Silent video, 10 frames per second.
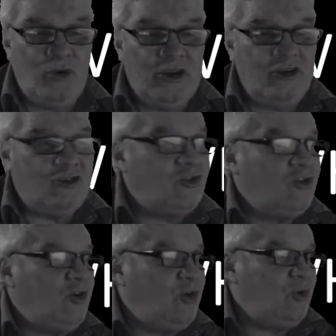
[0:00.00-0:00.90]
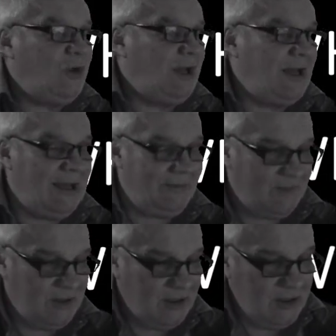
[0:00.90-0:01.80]
is to
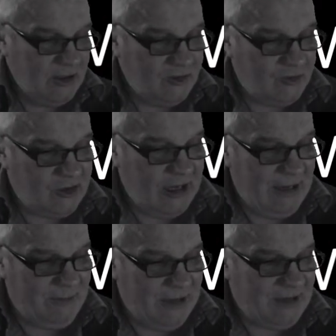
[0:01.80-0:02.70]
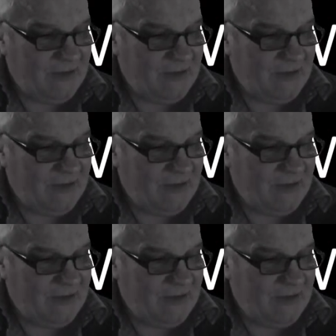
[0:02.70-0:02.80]
escape out of